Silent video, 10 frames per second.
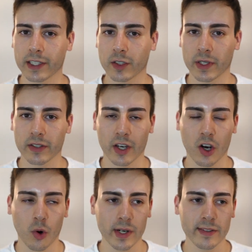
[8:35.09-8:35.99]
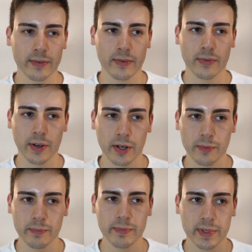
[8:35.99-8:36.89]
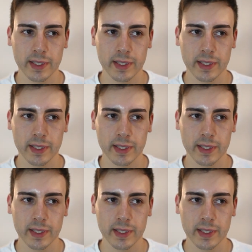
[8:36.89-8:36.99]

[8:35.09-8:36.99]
it's because I always film